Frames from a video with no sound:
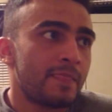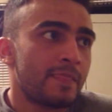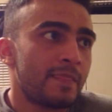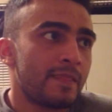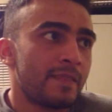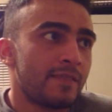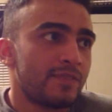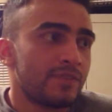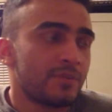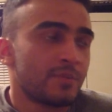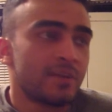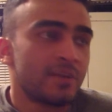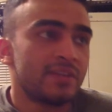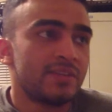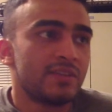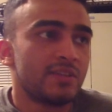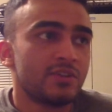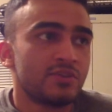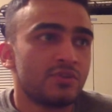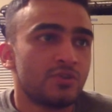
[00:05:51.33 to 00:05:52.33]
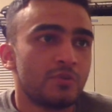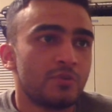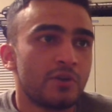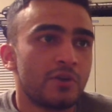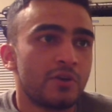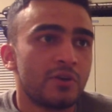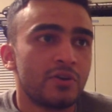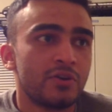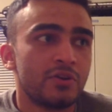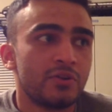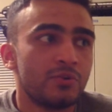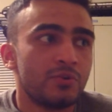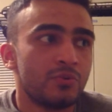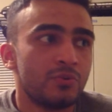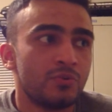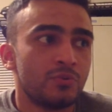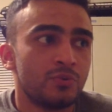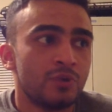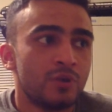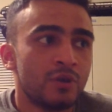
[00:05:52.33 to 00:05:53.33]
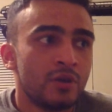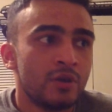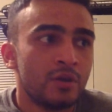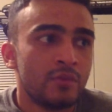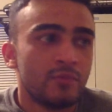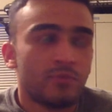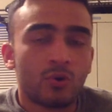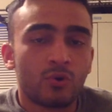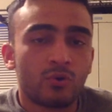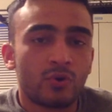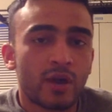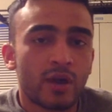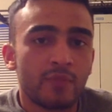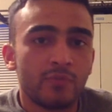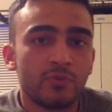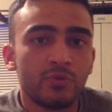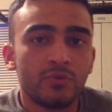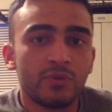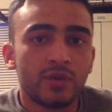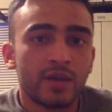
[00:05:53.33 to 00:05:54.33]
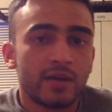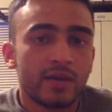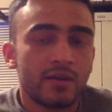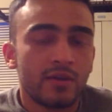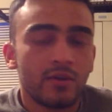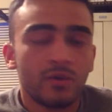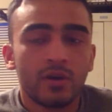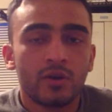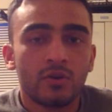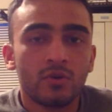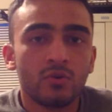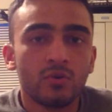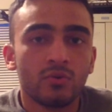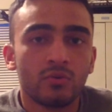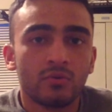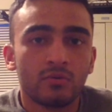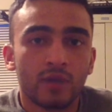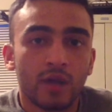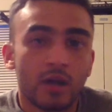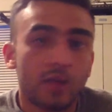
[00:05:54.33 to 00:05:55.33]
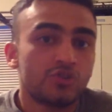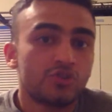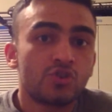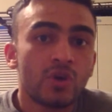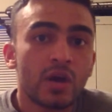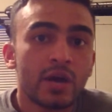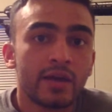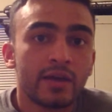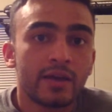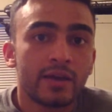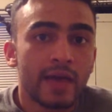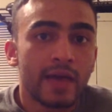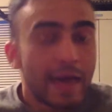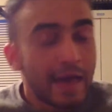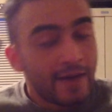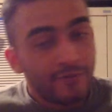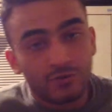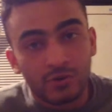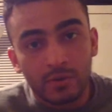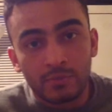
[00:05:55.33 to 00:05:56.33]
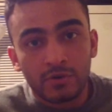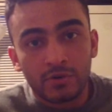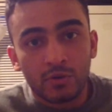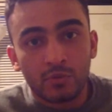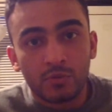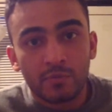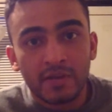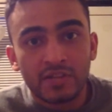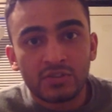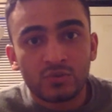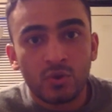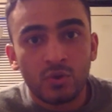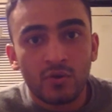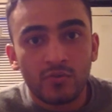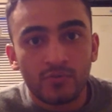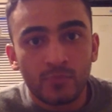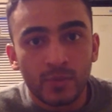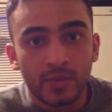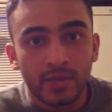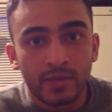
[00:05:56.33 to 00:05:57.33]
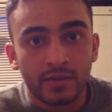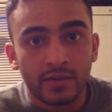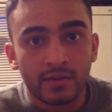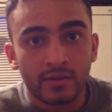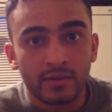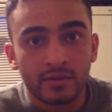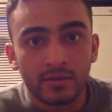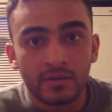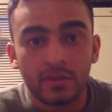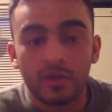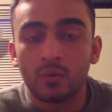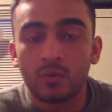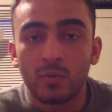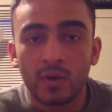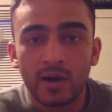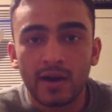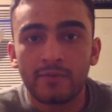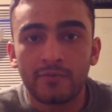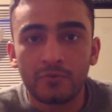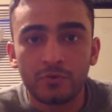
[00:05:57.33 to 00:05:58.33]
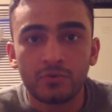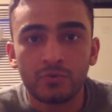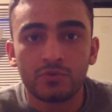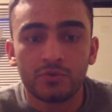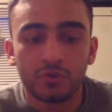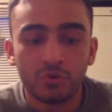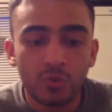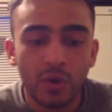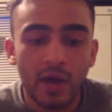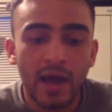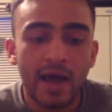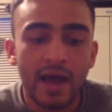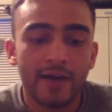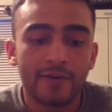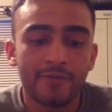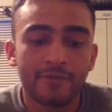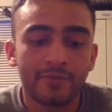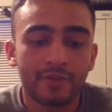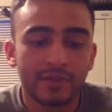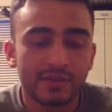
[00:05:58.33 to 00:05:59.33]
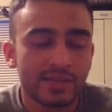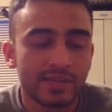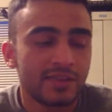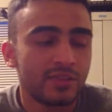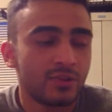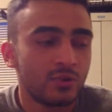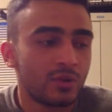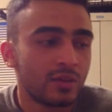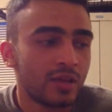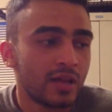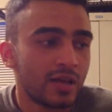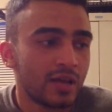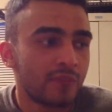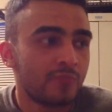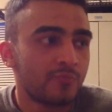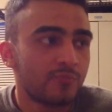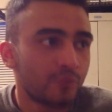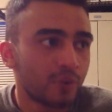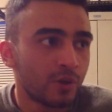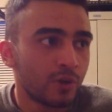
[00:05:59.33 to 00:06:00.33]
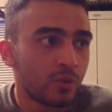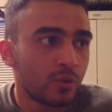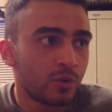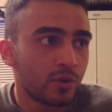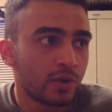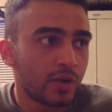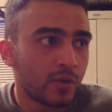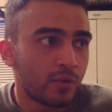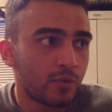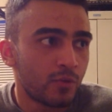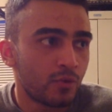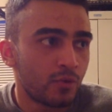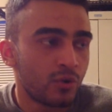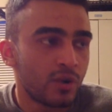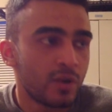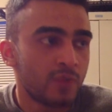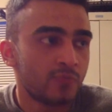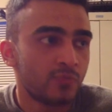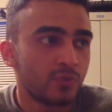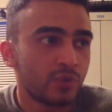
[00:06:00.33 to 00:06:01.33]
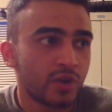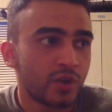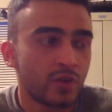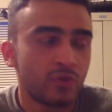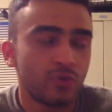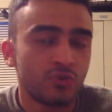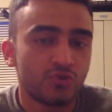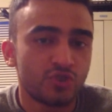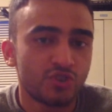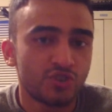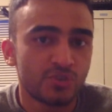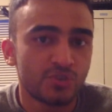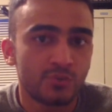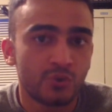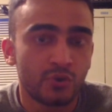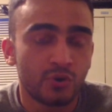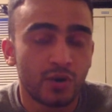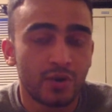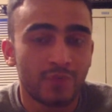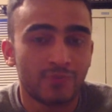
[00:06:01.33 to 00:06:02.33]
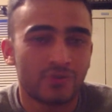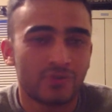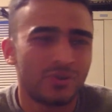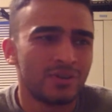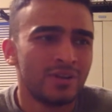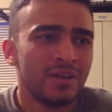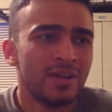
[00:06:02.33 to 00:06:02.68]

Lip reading: if somebody tells you about a new program, new diet, okay, cool, I'll try it after I'm done with my 12 week. Whatever you have, because I know a lot of workout programs, workout nutrition programs are